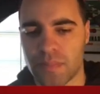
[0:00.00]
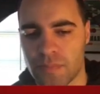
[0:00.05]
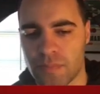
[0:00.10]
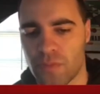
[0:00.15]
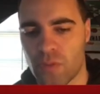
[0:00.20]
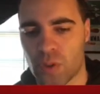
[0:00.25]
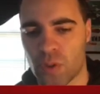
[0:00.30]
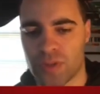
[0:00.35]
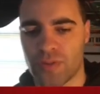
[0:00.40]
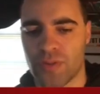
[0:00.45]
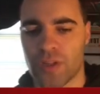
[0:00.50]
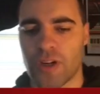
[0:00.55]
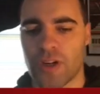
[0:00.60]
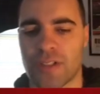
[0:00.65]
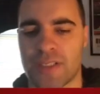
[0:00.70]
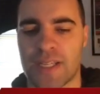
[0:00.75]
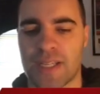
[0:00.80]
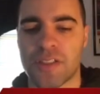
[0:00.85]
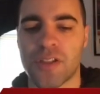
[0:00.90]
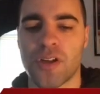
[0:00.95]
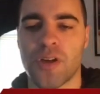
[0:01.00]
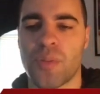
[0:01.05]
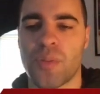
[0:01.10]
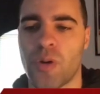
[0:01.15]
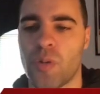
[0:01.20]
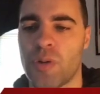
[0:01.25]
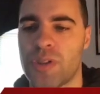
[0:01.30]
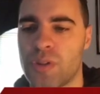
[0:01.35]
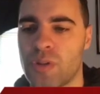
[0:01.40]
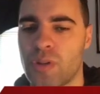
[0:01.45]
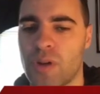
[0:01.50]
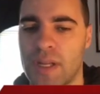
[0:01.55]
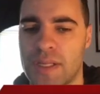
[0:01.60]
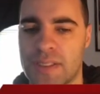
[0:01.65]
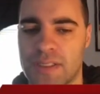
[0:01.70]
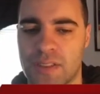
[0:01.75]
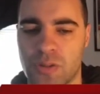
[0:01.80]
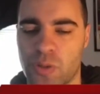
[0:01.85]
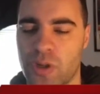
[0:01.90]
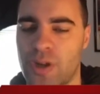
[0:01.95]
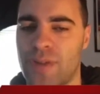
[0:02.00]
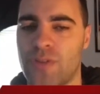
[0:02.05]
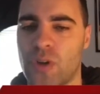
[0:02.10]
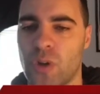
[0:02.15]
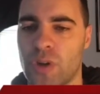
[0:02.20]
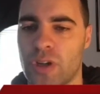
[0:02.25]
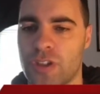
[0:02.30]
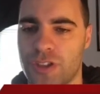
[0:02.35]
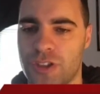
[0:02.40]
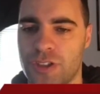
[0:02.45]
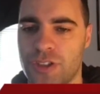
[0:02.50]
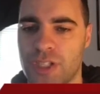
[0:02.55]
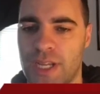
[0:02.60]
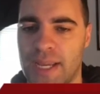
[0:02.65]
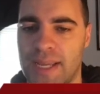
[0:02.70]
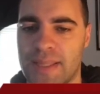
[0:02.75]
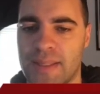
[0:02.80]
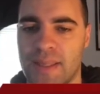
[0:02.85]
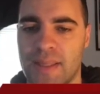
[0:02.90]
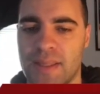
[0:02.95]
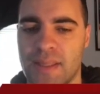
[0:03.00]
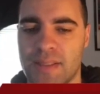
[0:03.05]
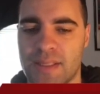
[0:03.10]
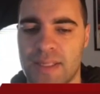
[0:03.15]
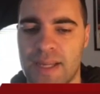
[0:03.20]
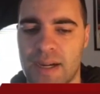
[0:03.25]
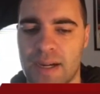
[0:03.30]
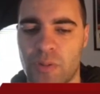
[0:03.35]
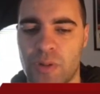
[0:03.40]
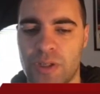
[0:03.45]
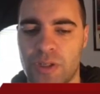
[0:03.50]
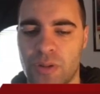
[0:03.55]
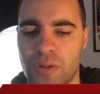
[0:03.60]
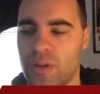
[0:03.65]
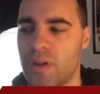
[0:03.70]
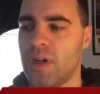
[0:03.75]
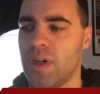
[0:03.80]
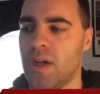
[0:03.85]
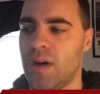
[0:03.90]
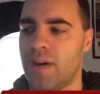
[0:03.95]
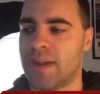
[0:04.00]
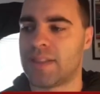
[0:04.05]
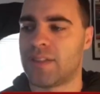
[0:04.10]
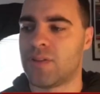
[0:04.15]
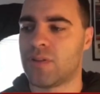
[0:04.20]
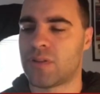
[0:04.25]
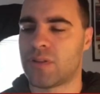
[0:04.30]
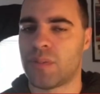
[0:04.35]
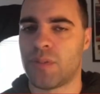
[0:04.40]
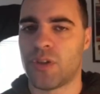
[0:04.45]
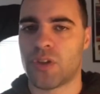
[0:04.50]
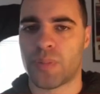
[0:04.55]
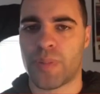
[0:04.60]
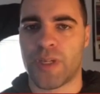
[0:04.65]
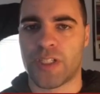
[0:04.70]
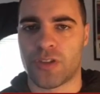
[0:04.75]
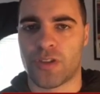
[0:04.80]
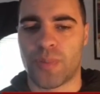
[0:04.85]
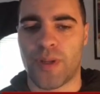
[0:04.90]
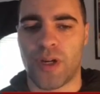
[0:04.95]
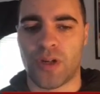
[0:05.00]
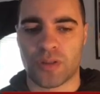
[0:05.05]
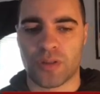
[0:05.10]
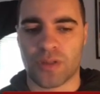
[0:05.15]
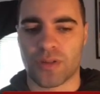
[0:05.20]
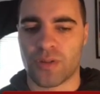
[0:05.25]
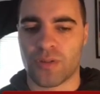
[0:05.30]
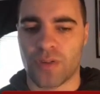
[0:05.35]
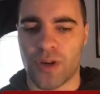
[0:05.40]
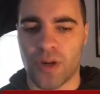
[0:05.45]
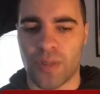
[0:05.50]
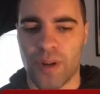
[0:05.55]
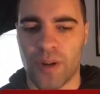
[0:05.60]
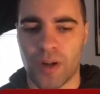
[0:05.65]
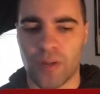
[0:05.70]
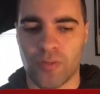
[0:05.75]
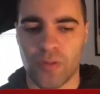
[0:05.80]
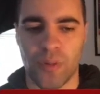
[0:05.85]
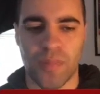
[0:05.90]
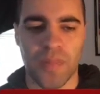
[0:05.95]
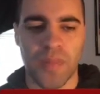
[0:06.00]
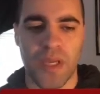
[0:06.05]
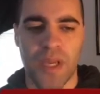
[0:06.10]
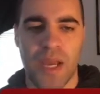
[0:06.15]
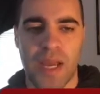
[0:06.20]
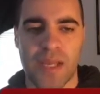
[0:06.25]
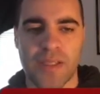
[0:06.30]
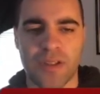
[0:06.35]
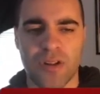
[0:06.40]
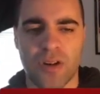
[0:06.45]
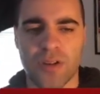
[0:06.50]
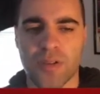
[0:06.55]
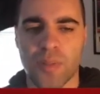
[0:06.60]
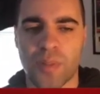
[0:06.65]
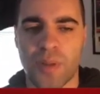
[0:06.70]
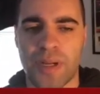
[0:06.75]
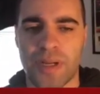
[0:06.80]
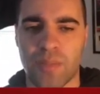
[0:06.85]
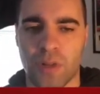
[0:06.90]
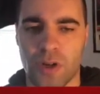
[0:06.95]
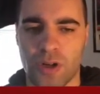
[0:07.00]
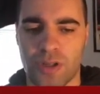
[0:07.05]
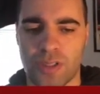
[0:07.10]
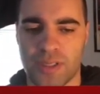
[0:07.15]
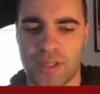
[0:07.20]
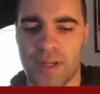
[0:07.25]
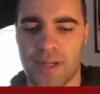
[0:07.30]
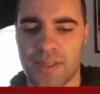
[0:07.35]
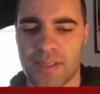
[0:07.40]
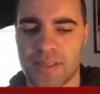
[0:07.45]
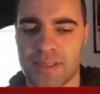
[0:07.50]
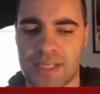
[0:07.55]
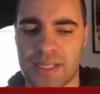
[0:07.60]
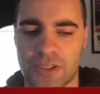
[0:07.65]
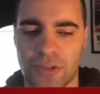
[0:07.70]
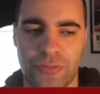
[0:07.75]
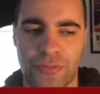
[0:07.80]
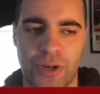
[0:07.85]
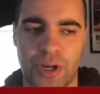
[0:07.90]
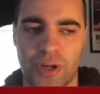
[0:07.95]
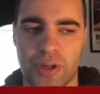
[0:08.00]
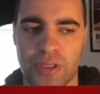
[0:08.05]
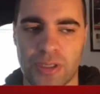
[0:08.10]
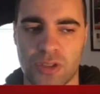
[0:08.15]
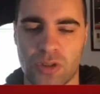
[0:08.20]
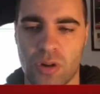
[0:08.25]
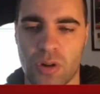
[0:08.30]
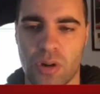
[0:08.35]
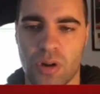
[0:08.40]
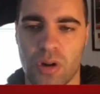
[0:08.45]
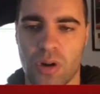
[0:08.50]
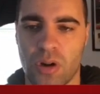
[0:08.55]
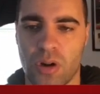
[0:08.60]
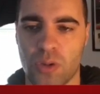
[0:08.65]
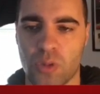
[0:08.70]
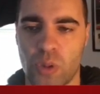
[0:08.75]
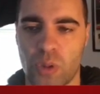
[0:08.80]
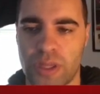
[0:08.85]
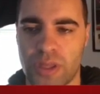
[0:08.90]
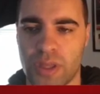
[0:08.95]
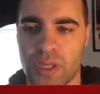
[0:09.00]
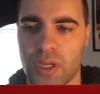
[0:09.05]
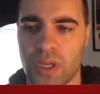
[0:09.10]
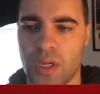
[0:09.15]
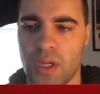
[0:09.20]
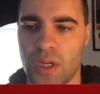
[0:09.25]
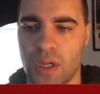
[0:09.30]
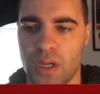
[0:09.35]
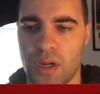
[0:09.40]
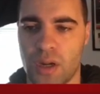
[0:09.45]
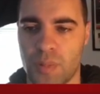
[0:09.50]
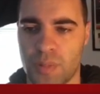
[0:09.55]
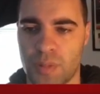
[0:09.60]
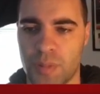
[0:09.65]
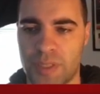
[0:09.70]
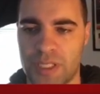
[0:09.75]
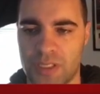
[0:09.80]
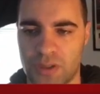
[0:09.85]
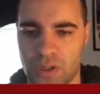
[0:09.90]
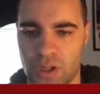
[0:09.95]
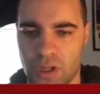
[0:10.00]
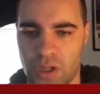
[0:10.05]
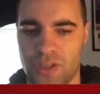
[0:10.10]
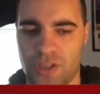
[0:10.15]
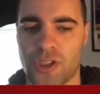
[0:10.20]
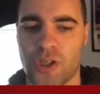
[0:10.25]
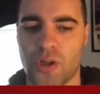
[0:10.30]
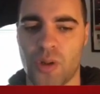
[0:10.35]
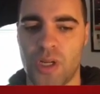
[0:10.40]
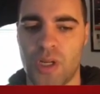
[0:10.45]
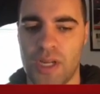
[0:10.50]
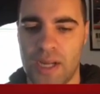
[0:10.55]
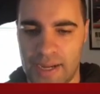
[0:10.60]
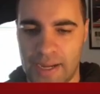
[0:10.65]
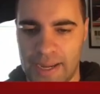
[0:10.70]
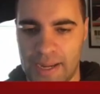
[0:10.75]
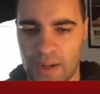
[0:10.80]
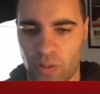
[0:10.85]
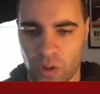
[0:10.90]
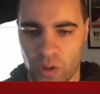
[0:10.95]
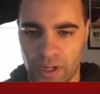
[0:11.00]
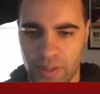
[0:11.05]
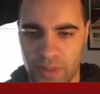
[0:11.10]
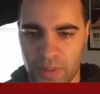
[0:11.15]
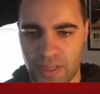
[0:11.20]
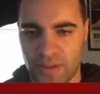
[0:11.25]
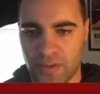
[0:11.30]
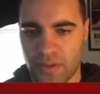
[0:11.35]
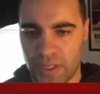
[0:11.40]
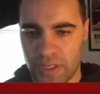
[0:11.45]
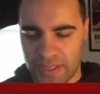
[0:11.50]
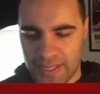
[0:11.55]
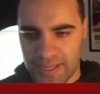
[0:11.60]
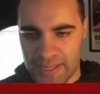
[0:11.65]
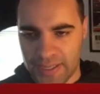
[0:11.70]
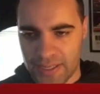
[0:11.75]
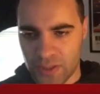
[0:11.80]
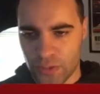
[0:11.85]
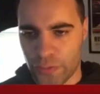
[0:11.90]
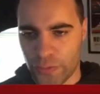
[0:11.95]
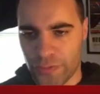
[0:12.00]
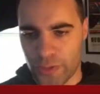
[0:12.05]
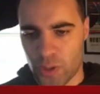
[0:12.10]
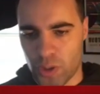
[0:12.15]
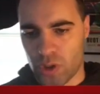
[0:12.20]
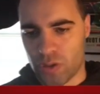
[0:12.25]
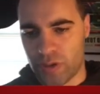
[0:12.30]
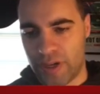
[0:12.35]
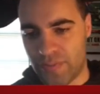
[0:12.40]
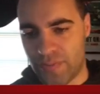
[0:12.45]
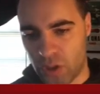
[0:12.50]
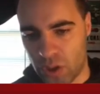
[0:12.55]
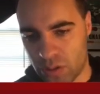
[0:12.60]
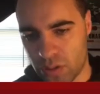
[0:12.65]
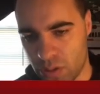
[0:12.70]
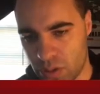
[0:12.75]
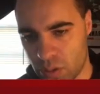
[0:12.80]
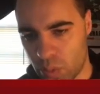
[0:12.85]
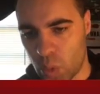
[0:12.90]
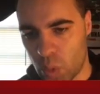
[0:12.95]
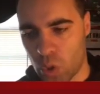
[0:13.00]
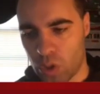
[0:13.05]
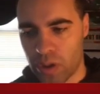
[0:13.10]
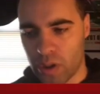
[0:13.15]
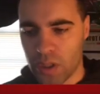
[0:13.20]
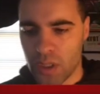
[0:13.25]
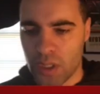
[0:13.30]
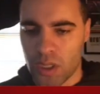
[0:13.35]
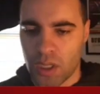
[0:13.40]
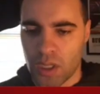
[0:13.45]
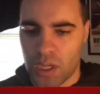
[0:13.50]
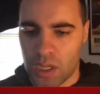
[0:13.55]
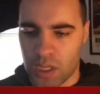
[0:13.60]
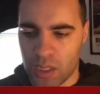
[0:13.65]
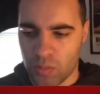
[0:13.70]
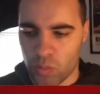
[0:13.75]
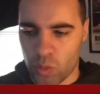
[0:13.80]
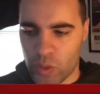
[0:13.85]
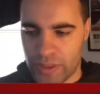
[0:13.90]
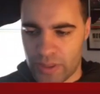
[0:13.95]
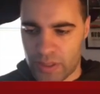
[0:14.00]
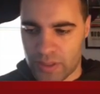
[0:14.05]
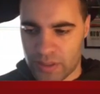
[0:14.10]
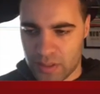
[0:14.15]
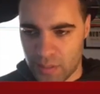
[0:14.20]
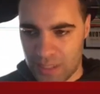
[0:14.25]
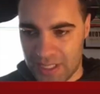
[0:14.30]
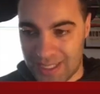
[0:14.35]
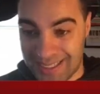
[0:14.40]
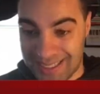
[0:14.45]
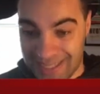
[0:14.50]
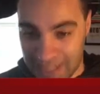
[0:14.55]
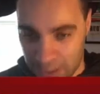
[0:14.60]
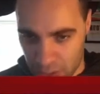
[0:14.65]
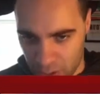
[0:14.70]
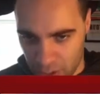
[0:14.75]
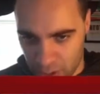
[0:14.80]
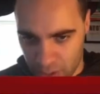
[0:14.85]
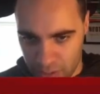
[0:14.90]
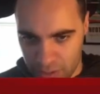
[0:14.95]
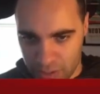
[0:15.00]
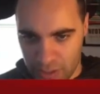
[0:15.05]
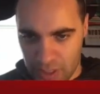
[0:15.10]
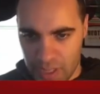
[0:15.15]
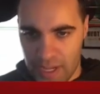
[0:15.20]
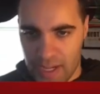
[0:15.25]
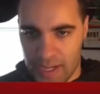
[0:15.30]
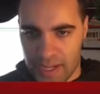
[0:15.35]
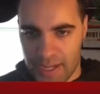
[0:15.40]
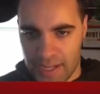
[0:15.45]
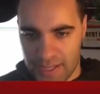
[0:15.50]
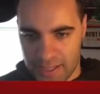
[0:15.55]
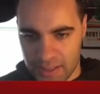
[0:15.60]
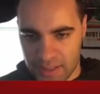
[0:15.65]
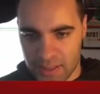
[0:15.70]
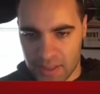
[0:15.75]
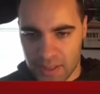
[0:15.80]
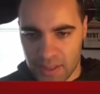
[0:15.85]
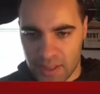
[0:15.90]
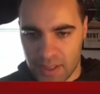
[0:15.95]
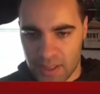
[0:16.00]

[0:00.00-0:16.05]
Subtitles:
Force of Vigor is not as good. But we do like, since we have no Gigantha in this deck, we do like to use some of those pitch spells because they're very powerful. And then you're also playing Murderous Cut. This is actually a very strong card with up to Beanstalk. So again, we're going to be tending to fill our graveyard a little more with some of these cyclers and